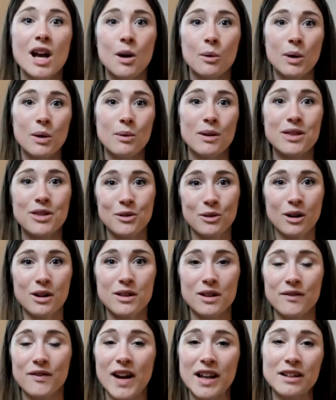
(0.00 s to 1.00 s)
We went through all
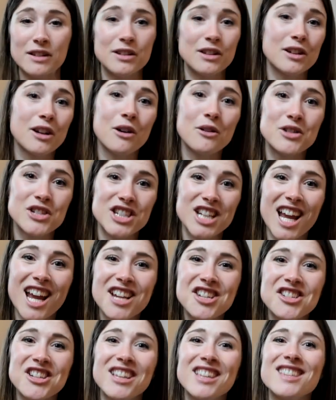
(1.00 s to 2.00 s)
the final
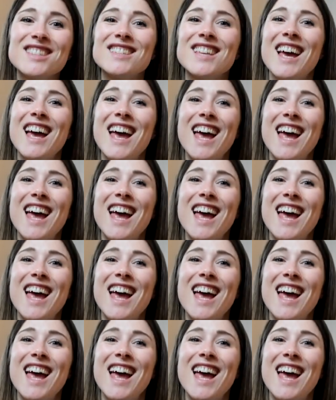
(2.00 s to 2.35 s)
negotiations,